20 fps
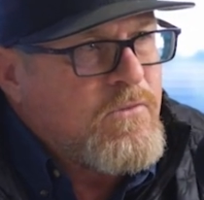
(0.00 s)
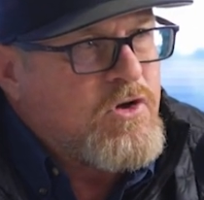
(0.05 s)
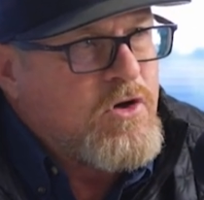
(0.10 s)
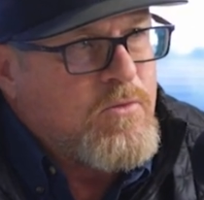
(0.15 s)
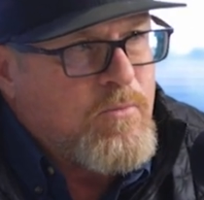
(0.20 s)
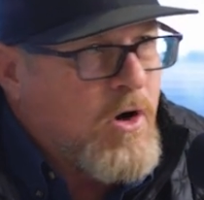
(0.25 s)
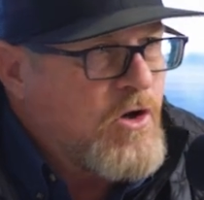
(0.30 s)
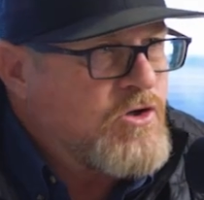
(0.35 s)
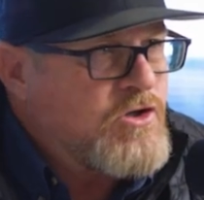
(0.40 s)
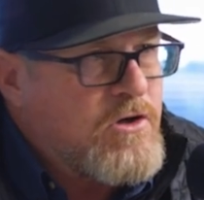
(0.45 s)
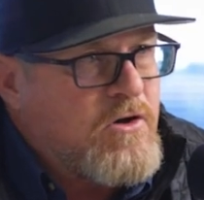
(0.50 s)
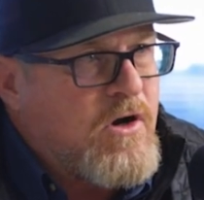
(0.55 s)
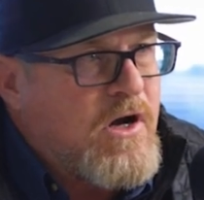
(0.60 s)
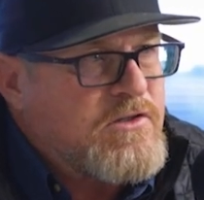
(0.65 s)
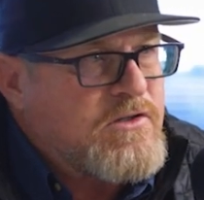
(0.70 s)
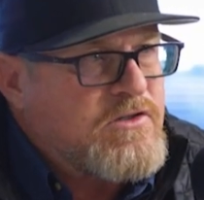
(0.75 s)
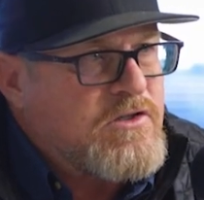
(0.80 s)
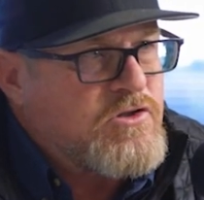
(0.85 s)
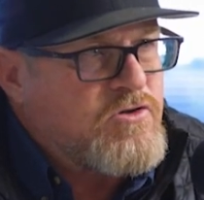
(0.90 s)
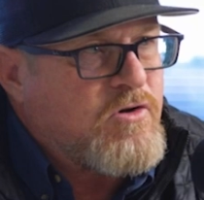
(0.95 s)
to march
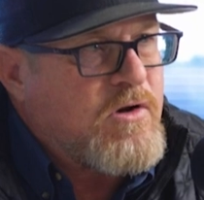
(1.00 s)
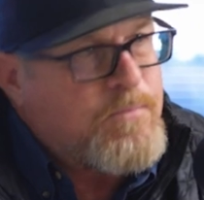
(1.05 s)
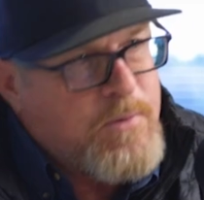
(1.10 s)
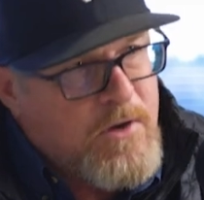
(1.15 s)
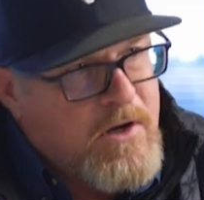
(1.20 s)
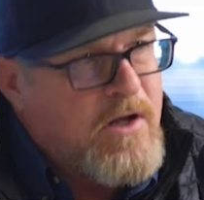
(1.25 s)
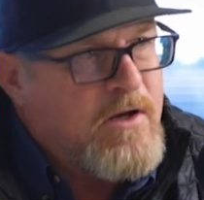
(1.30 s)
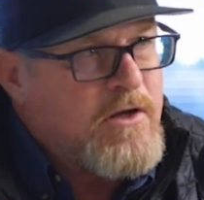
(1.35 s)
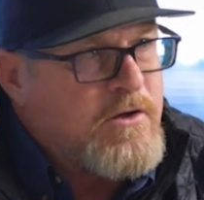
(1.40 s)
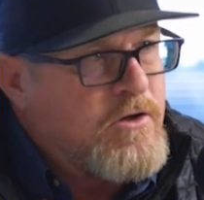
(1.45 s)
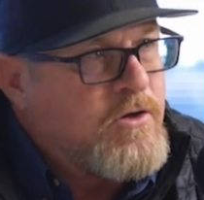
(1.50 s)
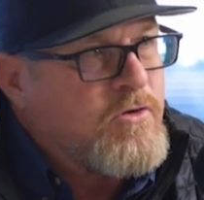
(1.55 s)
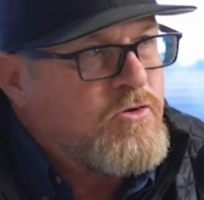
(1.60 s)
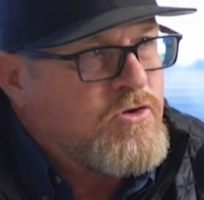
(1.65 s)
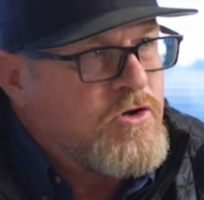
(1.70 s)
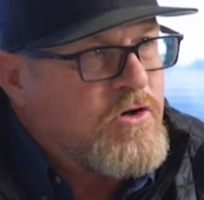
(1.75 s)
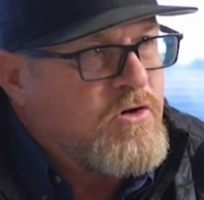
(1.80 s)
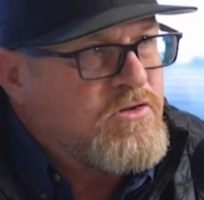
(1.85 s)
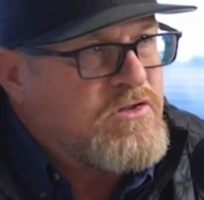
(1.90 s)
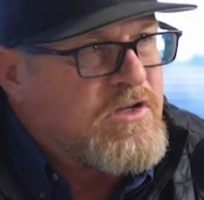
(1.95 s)
across the street, put on a New
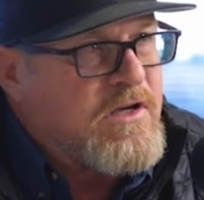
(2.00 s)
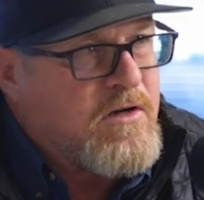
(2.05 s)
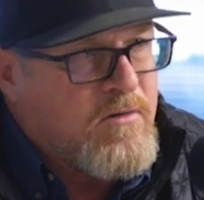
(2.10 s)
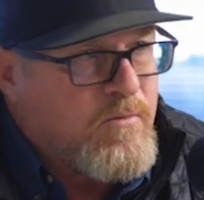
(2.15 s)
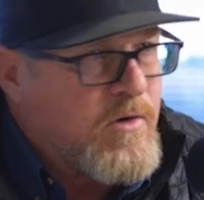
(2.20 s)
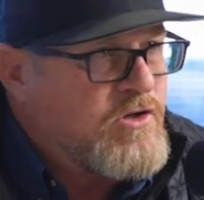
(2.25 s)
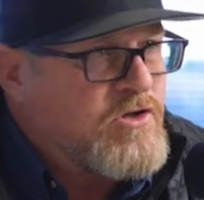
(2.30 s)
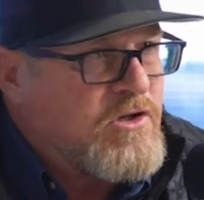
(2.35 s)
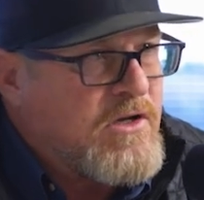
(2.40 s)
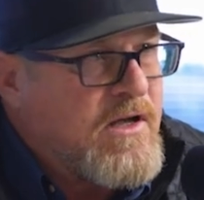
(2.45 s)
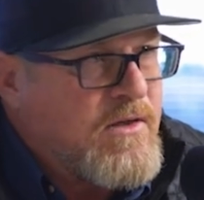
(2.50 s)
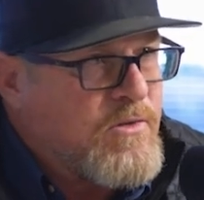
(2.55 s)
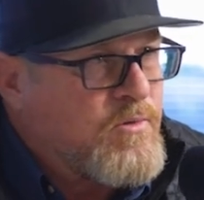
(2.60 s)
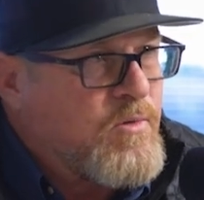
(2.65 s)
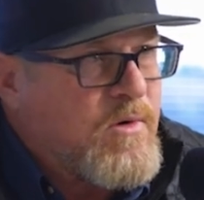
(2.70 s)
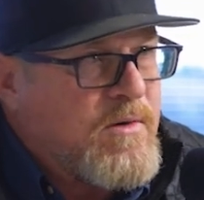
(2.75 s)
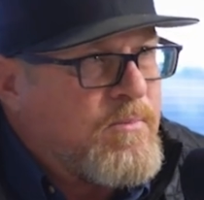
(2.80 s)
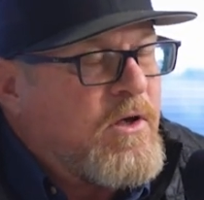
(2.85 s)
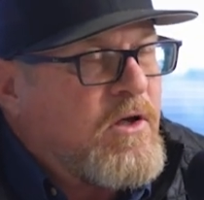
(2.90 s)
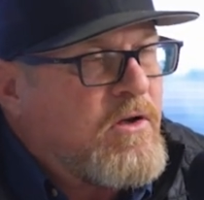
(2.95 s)
Jersey and originate
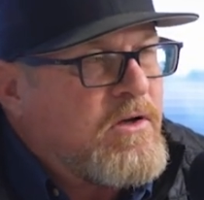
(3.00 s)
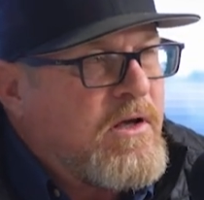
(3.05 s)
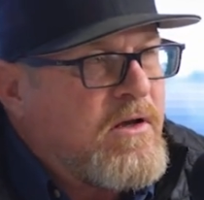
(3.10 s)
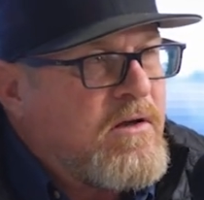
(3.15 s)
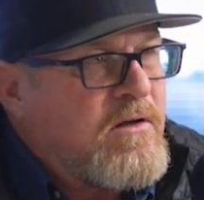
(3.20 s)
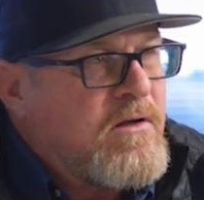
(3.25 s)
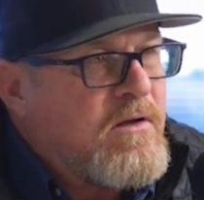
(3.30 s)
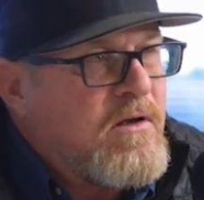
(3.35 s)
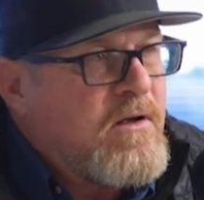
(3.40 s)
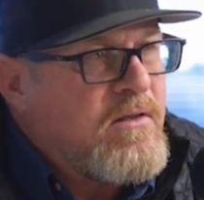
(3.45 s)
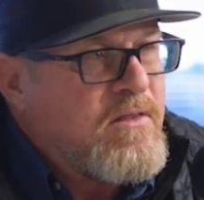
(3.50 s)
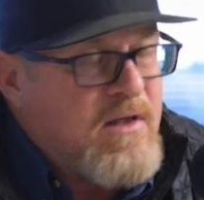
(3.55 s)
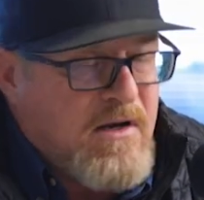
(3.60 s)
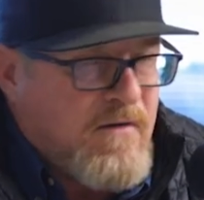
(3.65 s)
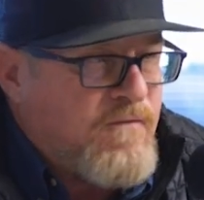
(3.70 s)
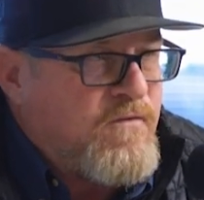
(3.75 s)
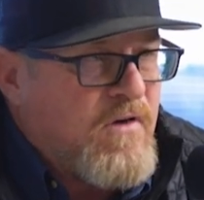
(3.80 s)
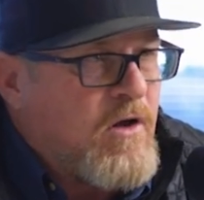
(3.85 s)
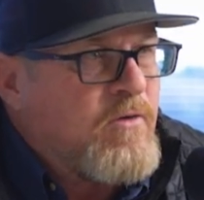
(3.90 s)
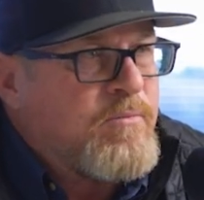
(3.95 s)
$3 billion, then
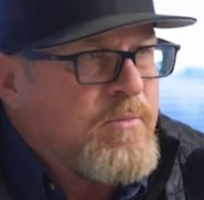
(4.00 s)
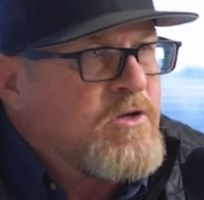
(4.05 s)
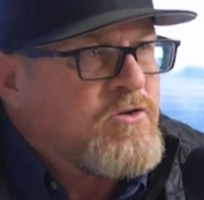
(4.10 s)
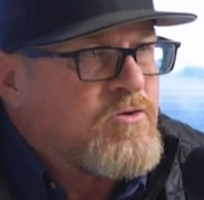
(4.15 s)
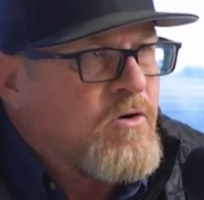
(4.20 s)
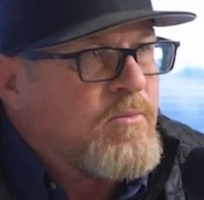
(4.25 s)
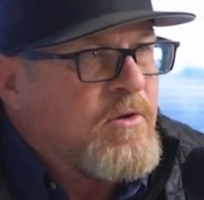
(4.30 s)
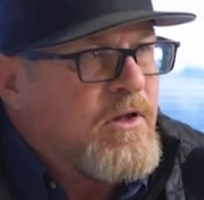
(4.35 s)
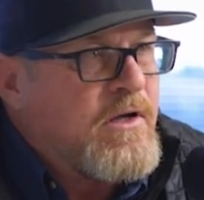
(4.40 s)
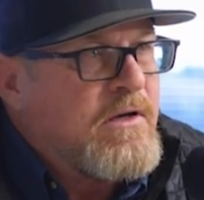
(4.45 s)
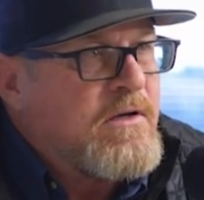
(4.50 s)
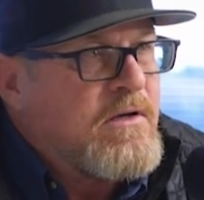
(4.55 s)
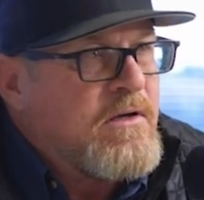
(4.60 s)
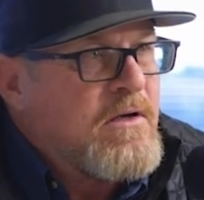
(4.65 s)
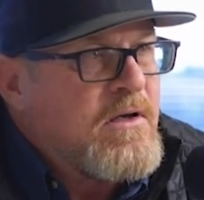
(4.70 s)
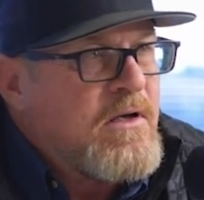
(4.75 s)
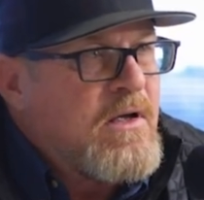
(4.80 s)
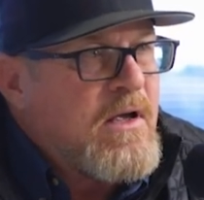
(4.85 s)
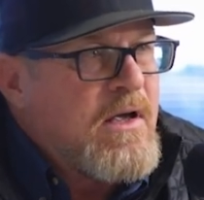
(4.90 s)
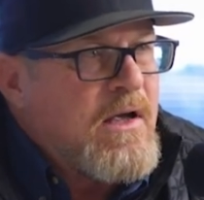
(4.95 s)
it failed miserably.
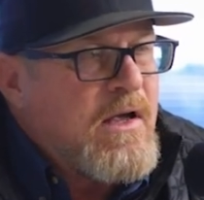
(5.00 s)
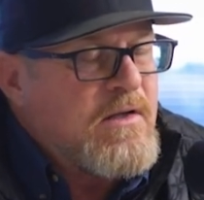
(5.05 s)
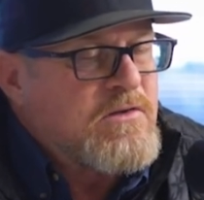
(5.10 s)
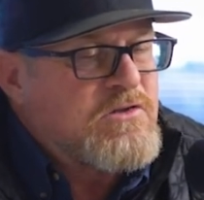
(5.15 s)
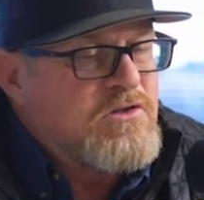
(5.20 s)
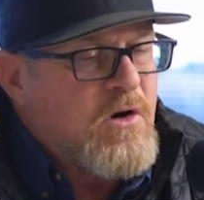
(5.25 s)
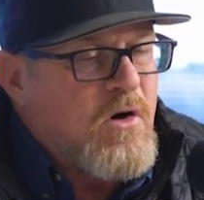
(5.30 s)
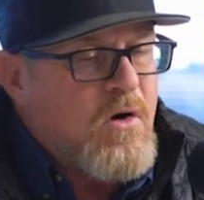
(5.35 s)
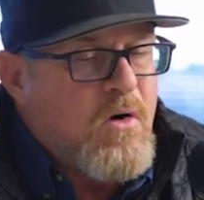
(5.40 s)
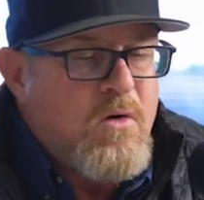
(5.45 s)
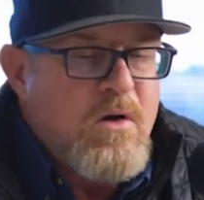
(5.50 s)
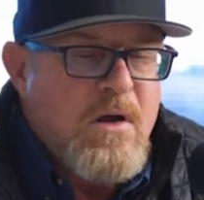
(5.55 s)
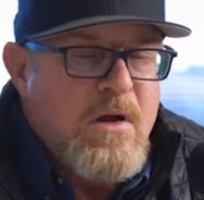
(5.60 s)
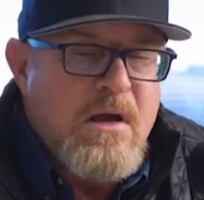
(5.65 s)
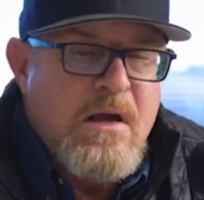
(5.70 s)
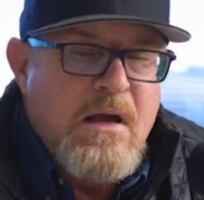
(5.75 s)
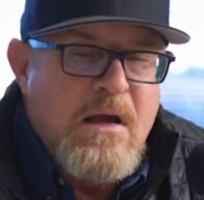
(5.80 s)
And so,